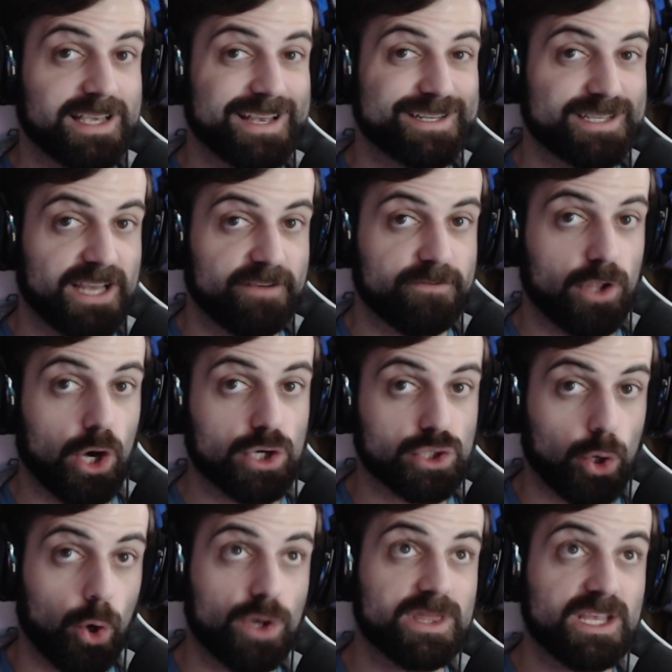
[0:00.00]
and
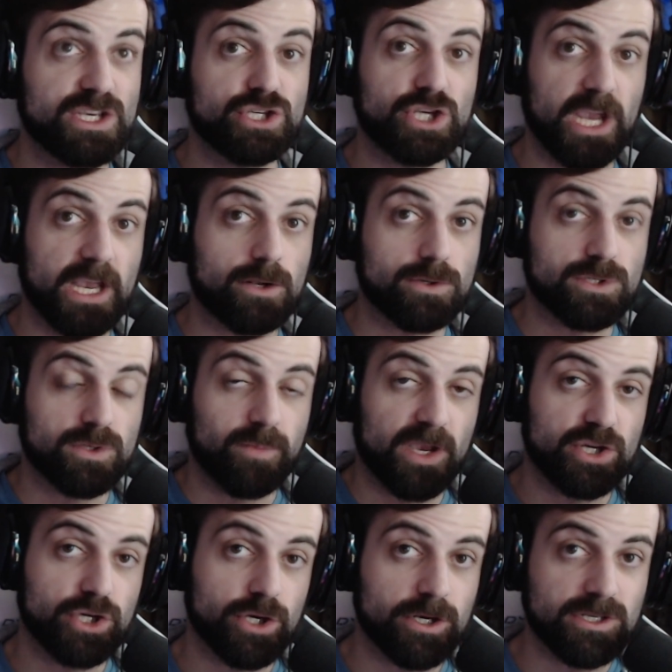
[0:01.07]
devlogs on this channel, so
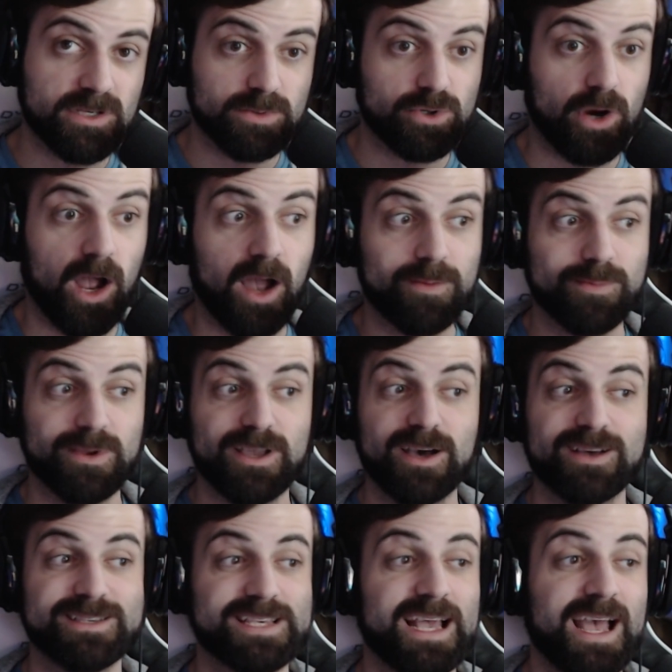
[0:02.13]
make sure you're subscribed
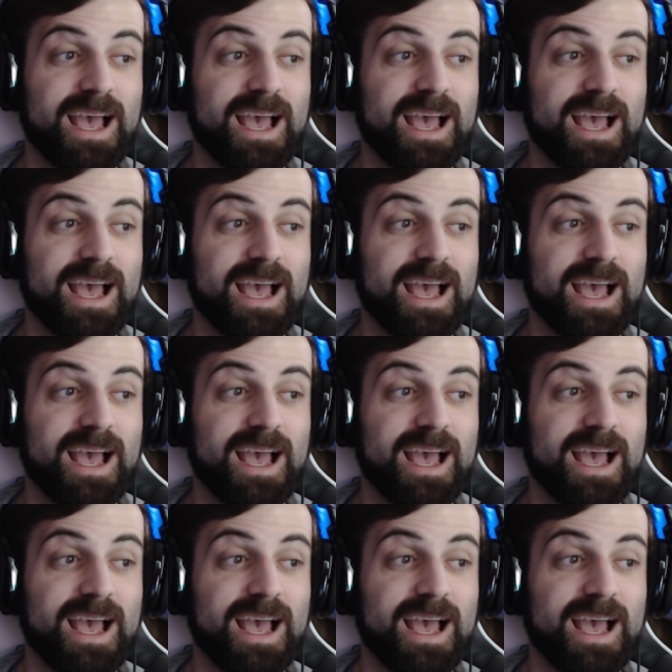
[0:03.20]
because